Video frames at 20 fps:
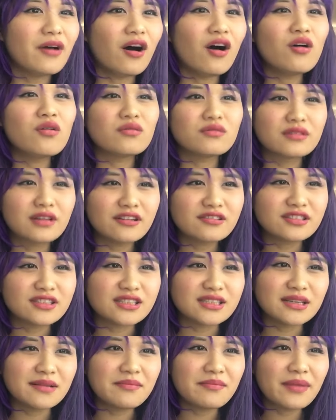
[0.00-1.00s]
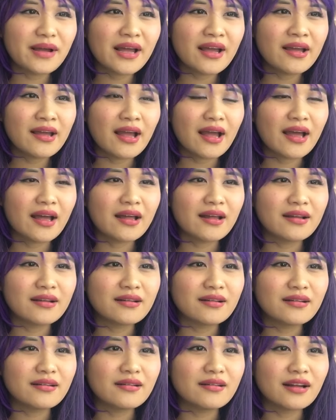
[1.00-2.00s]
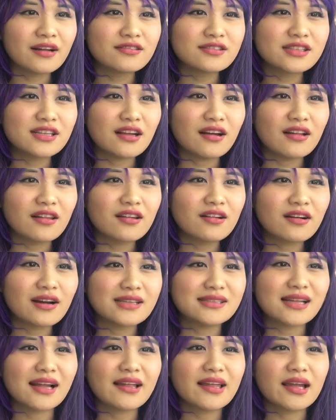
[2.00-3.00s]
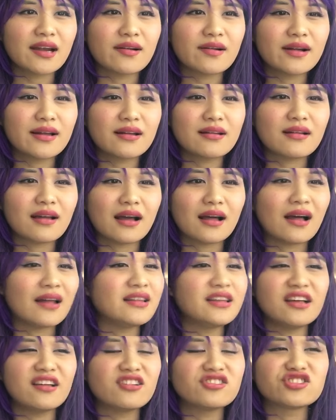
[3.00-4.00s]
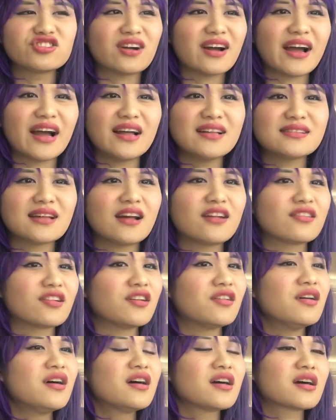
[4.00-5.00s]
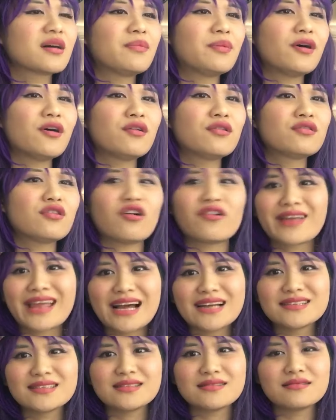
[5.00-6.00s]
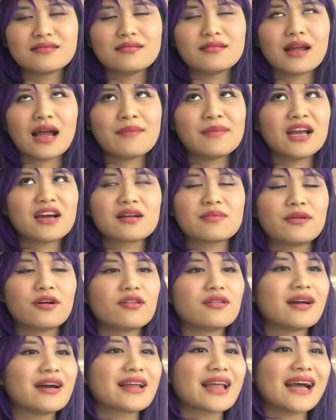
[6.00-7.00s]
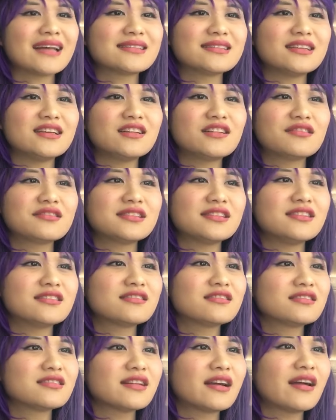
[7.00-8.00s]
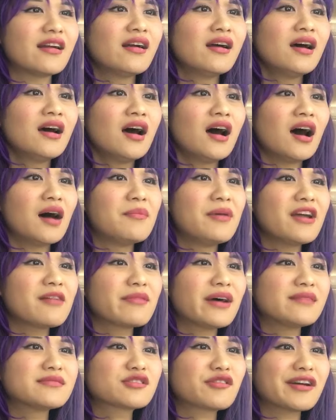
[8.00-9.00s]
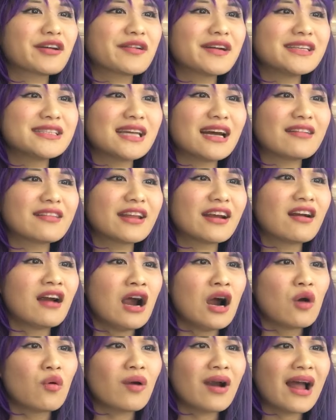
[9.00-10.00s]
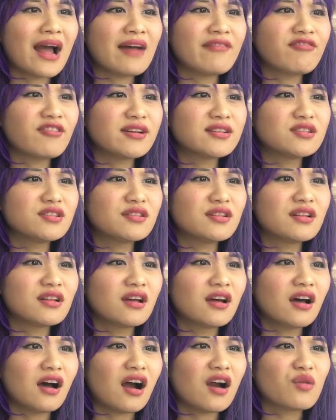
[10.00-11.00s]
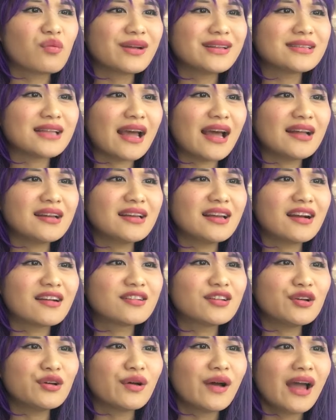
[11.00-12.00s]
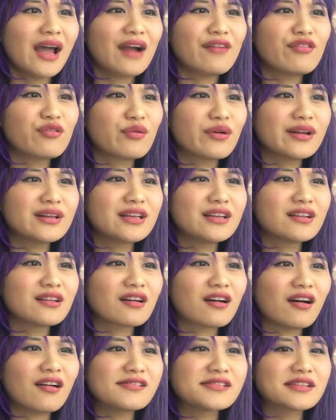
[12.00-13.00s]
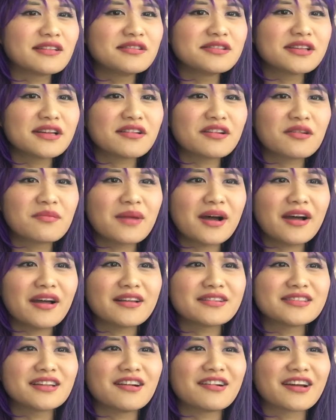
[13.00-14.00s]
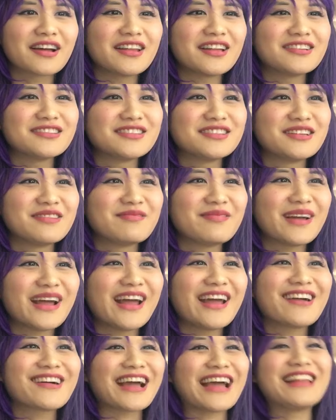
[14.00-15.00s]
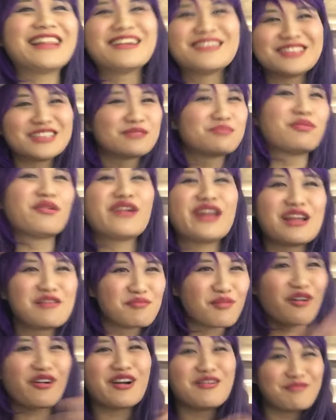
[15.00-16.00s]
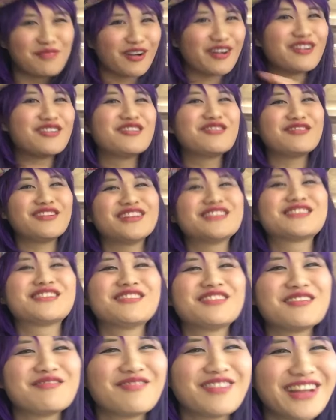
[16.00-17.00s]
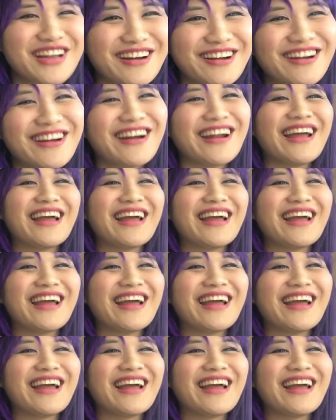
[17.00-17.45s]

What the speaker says: Oh, there's Jinbei and there's the other, is that Carrot? The other Straw Hats? I don't know. Capone or guess I'm not Capone, I guess. Do you know Caesar's there? A big mom's going crazy out there. We're halfway to our wits' end here, too. Everyone in the hall's losing their minds. Okay, there's Jinbei. Okay, they're just putting more and more Luffy's through the mirror.